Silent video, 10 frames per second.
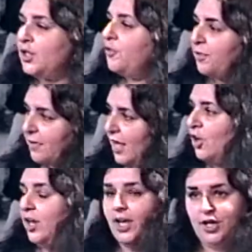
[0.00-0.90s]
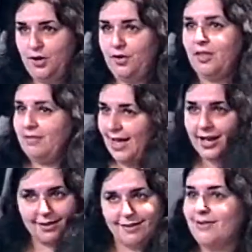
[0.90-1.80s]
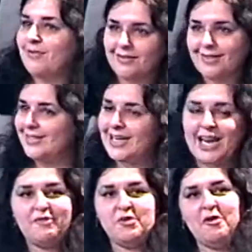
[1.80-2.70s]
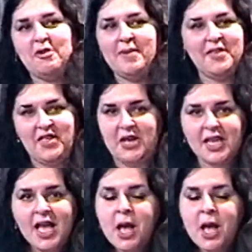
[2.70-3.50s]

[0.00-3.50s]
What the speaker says: So from then on, I knew that I didn't have to worry about that.